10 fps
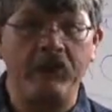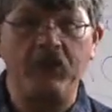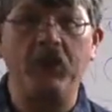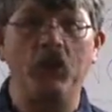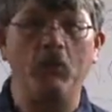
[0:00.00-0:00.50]

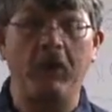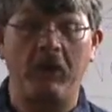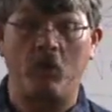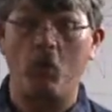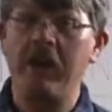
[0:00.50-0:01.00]
its due
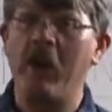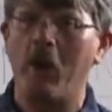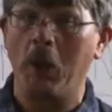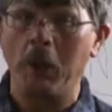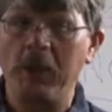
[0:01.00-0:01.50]
because we
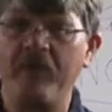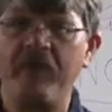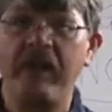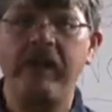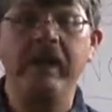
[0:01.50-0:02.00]
are
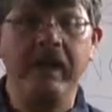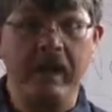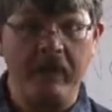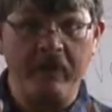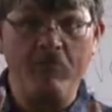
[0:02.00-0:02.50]
living
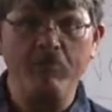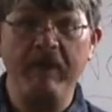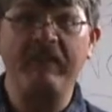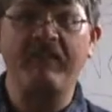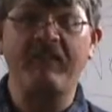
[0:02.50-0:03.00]
in the
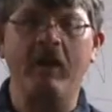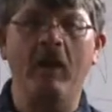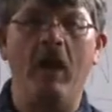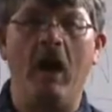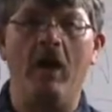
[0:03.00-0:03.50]
midst
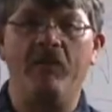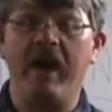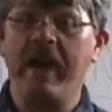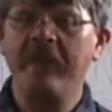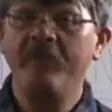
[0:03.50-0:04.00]
of
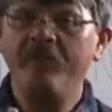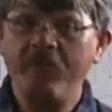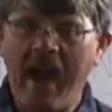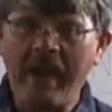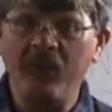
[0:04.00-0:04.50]
a
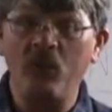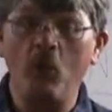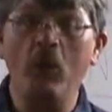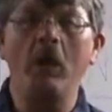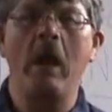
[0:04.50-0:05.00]

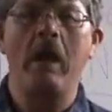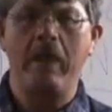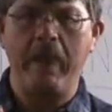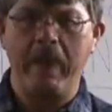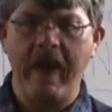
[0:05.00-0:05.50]
factual,
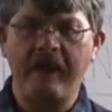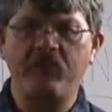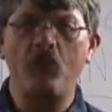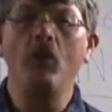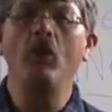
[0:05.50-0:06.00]

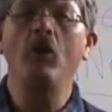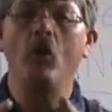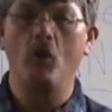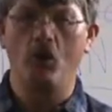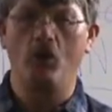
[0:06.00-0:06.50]
natural
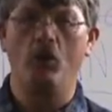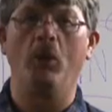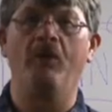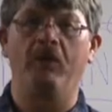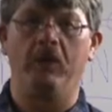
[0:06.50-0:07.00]

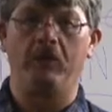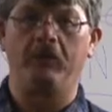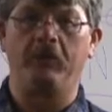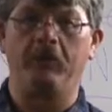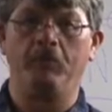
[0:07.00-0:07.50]
world,
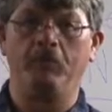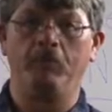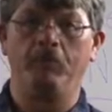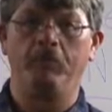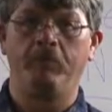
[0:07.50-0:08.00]
folks.
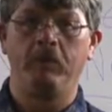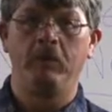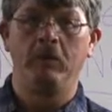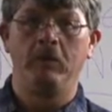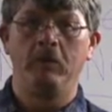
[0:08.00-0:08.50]

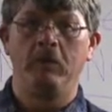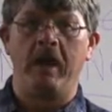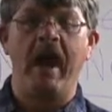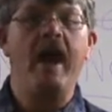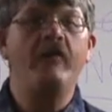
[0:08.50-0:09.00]

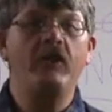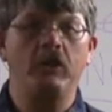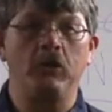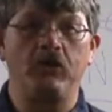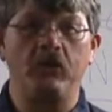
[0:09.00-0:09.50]

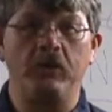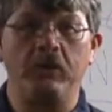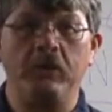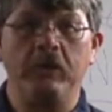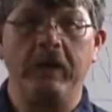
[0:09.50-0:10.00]

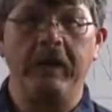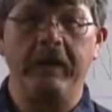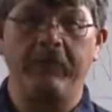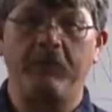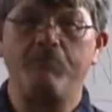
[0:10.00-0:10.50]
Evolution
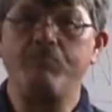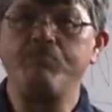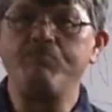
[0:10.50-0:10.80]
is